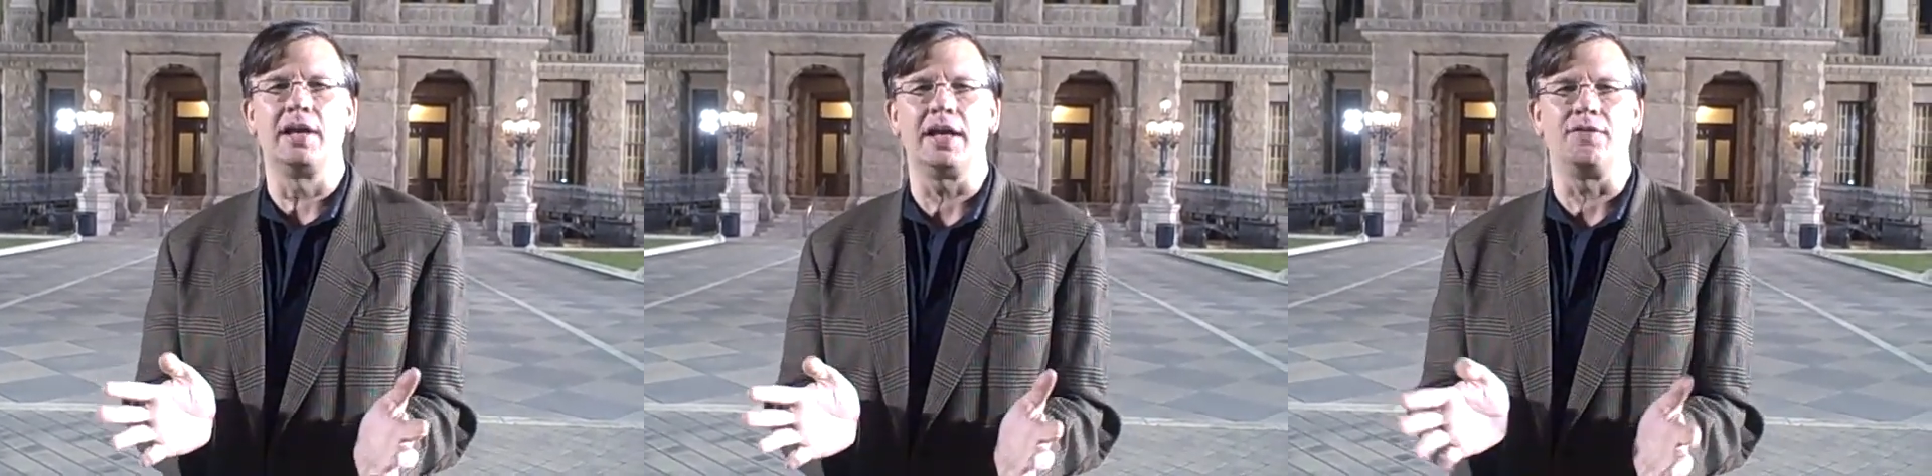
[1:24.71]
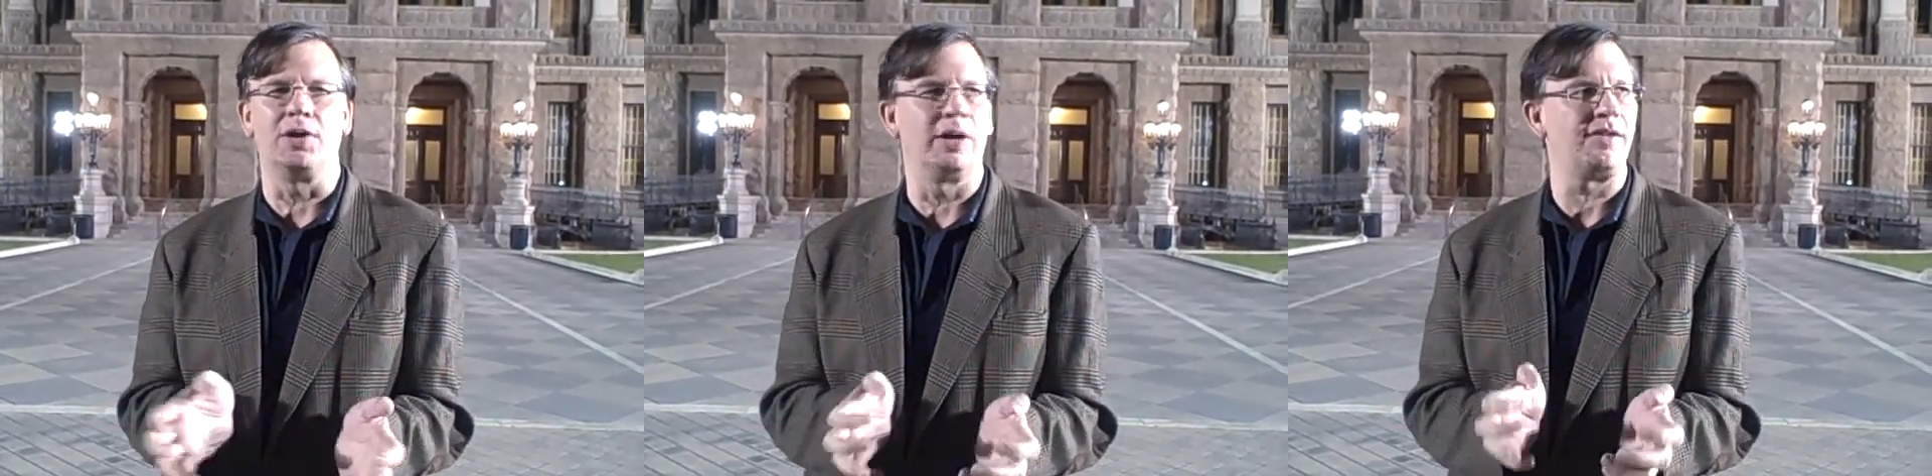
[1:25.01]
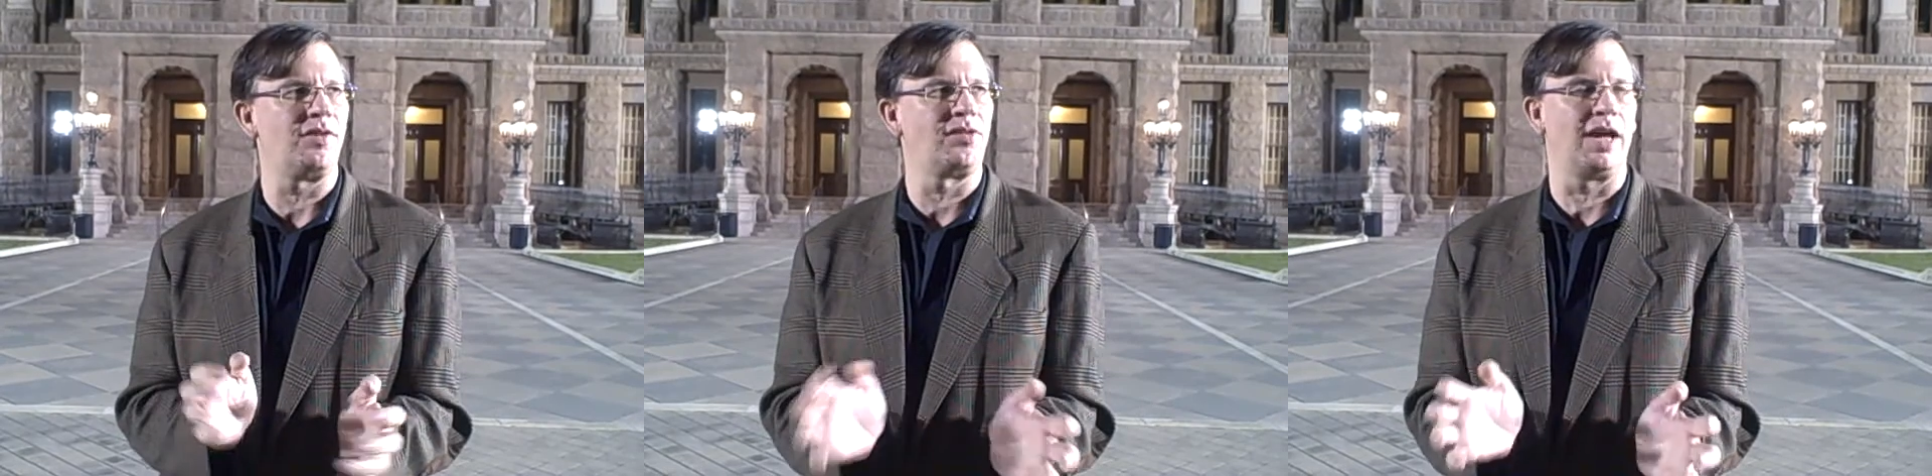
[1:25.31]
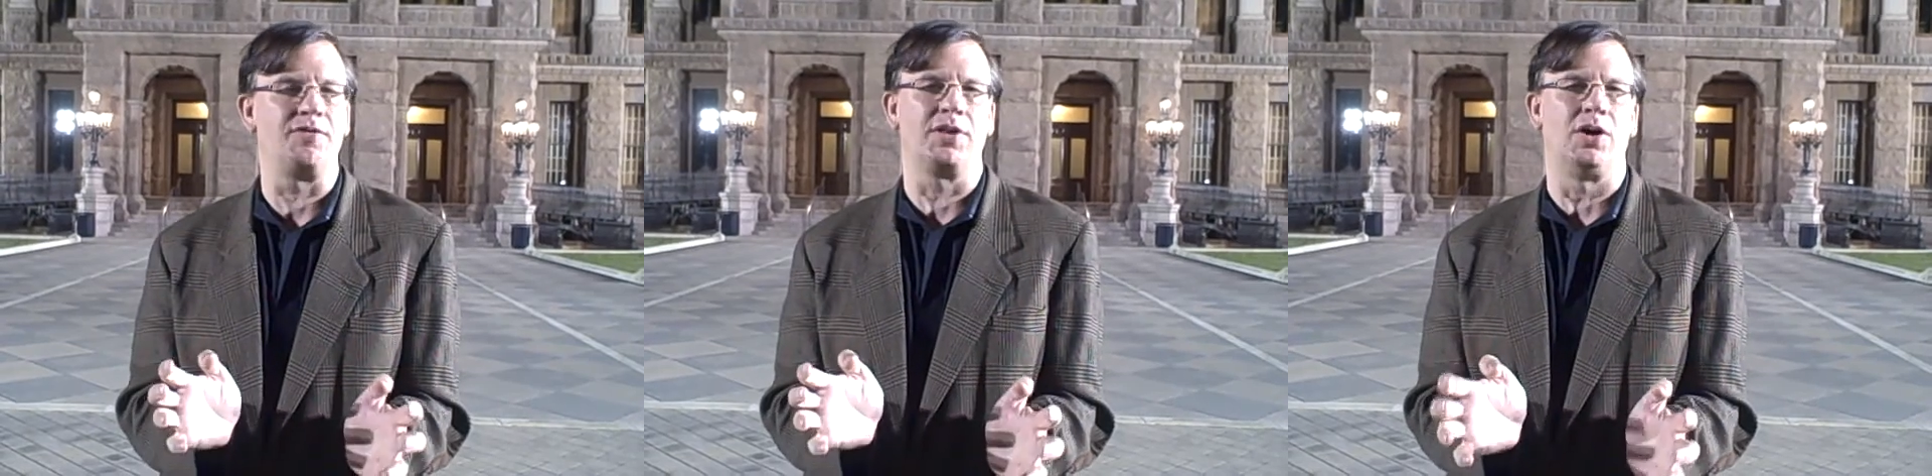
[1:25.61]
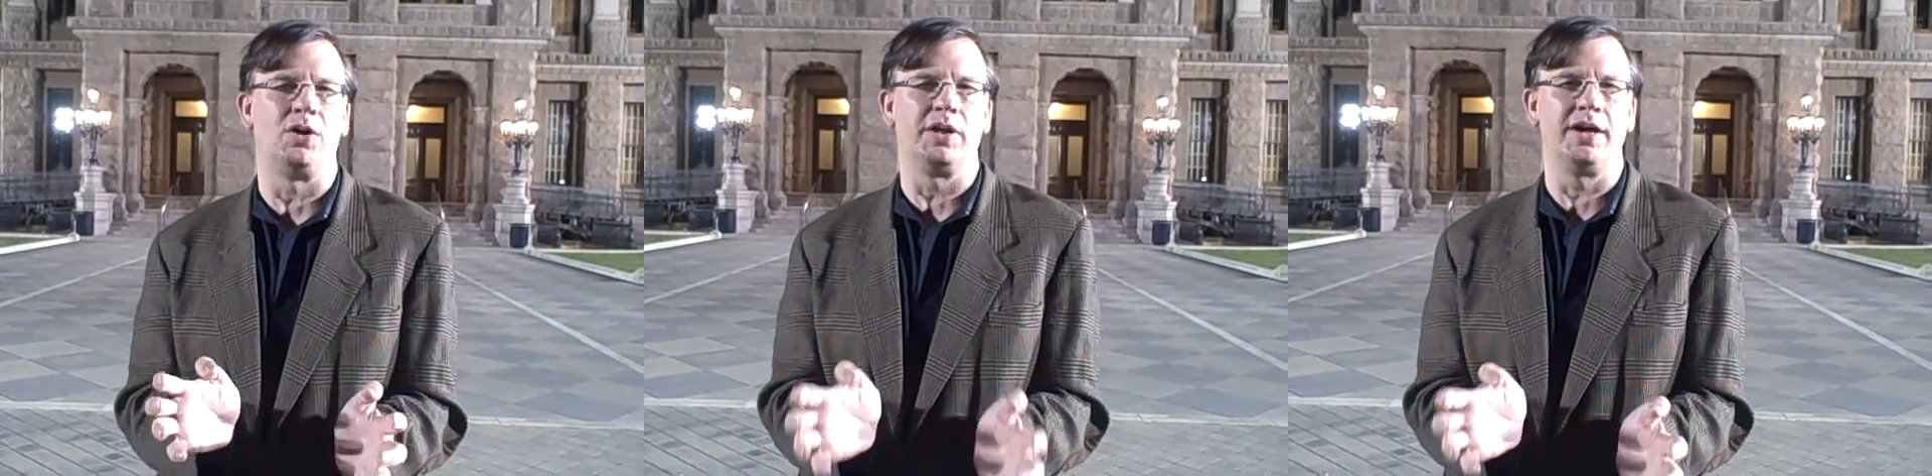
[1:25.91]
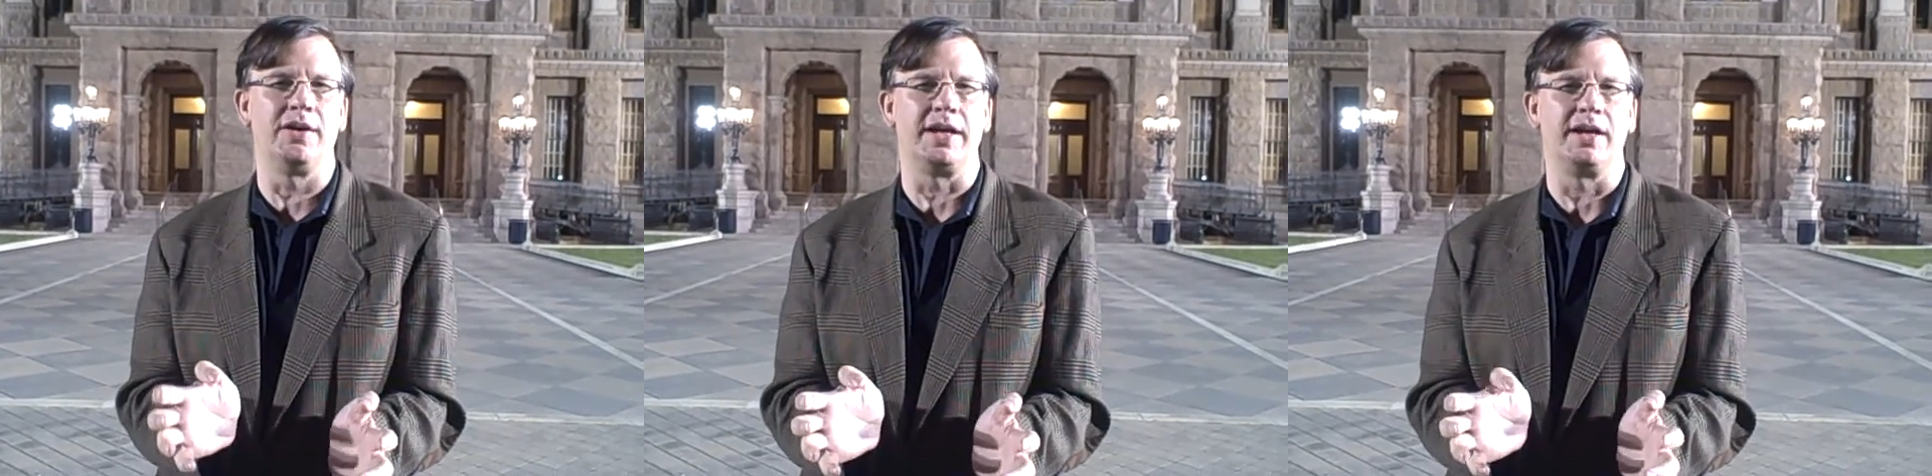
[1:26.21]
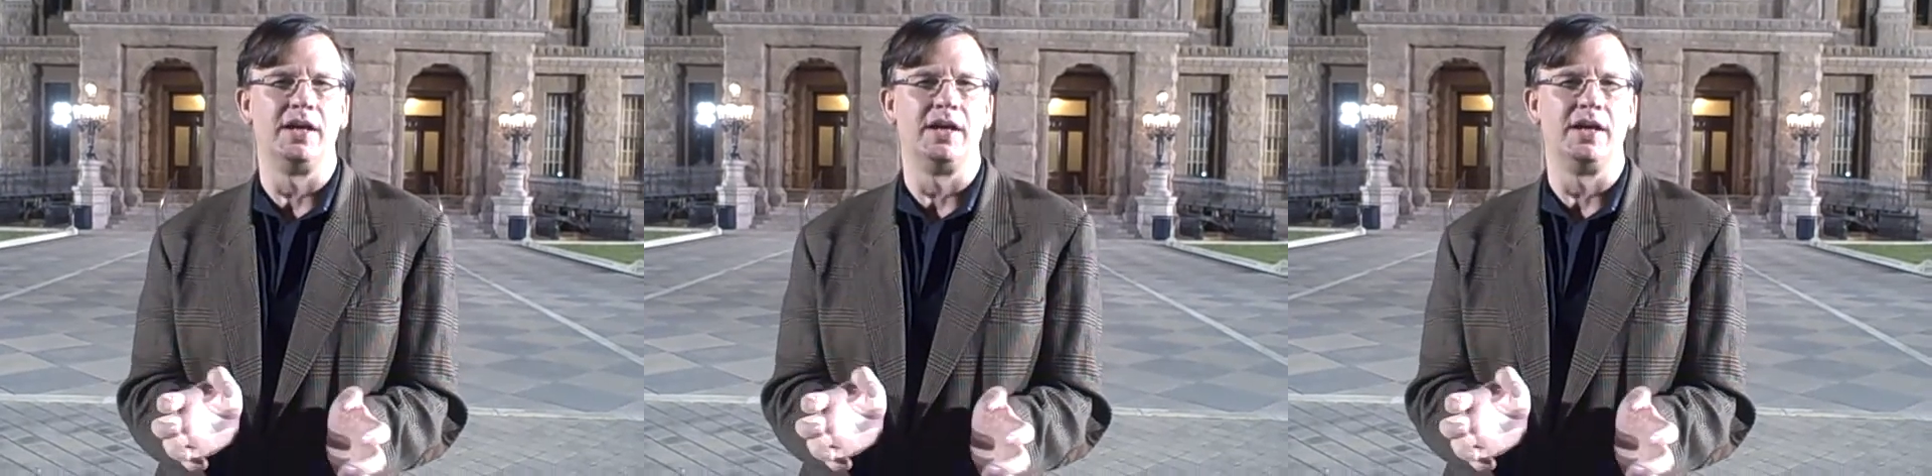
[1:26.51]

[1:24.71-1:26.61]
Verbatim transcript: leave. You don't have to stay for the whole hearing.